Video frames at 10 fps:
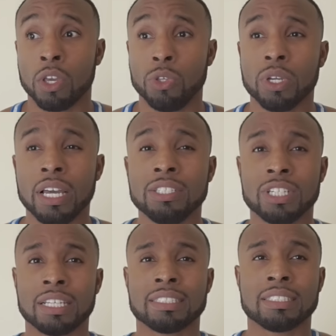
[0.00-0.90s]
you can
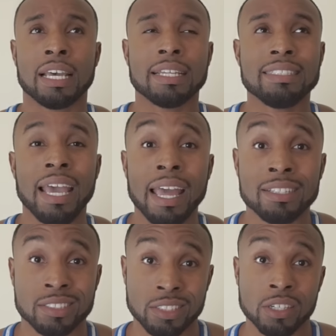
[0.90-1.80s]
just
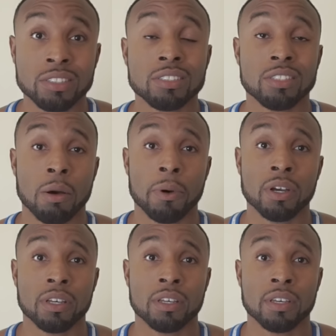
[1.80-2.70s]
tense your
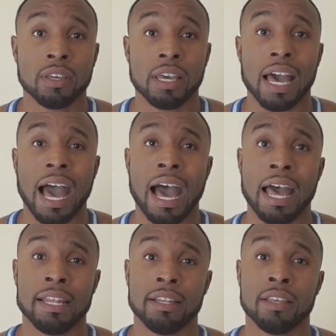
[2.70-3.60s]
stomach
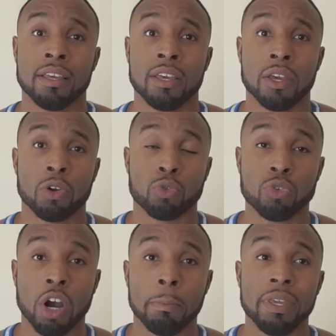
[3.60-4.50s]
and
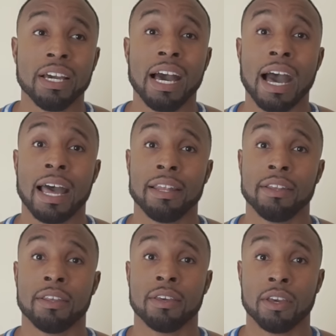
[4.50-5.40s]
rub your
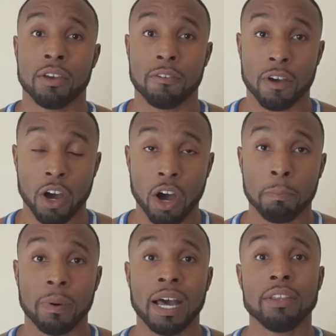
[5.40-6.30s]
hand
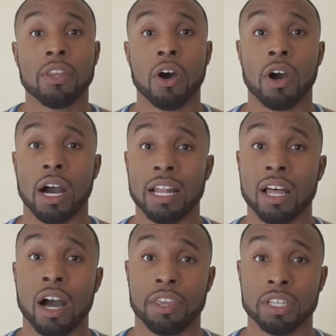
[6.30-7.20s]
up and down
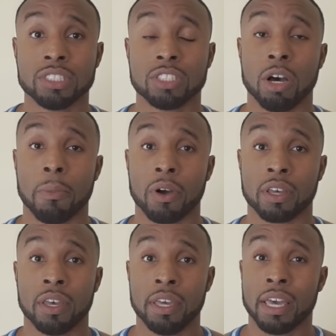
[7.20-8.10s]
along your stomach,
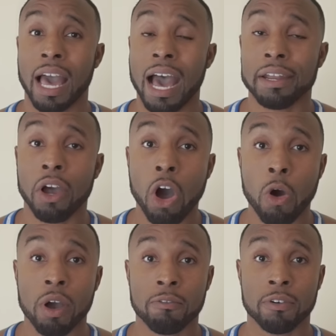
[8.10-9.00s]
and
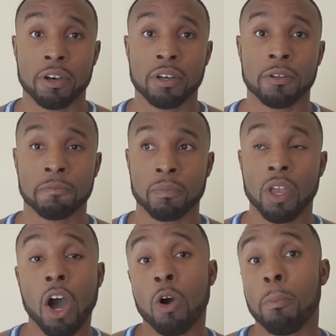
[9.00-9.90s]

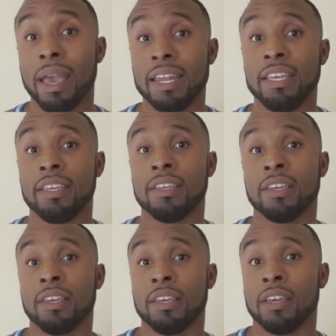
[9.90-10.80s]
how many
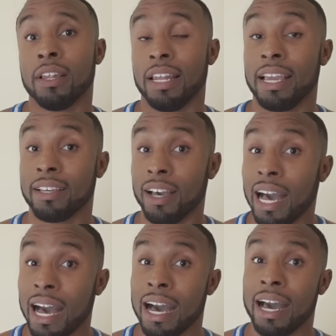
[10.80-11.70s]
like
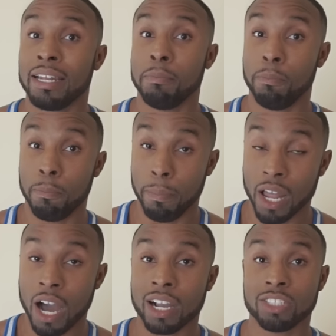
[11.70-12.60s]
hard
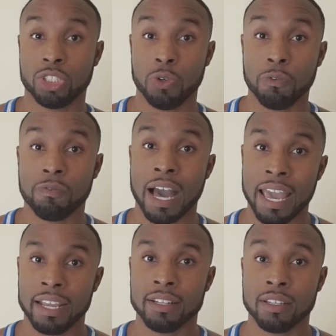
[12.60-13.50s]
blocks you
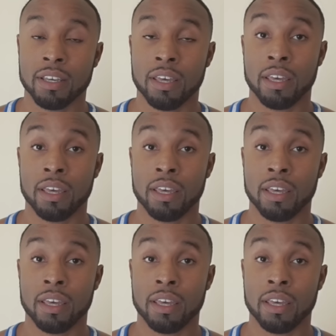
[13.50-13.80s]
find,